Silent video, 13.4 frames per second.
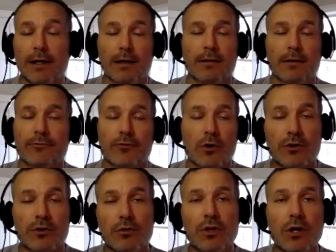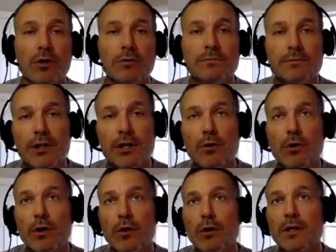for all
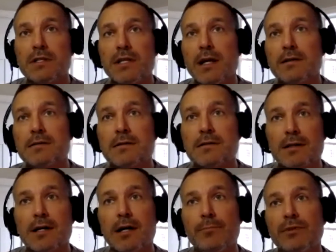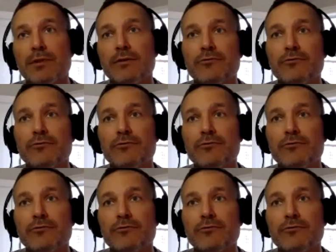all it takes is a couple of